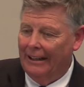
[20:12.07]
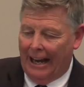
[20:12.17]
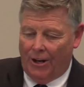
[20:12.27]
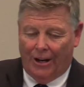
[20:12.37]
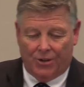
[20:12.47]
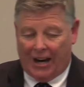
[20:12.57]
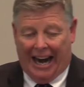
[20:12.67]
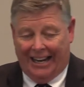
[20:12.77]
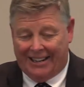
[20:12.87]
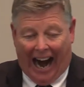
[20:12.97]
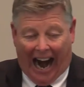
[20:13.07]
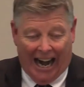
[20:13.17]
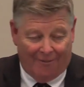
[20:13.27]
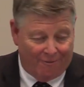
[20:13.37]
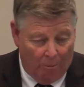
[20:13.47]
And you could say he
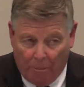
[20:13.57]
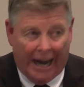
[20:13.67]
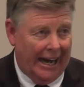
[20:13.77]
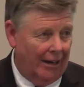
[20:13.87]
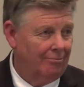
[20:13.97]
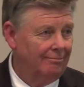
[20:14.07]
died for me.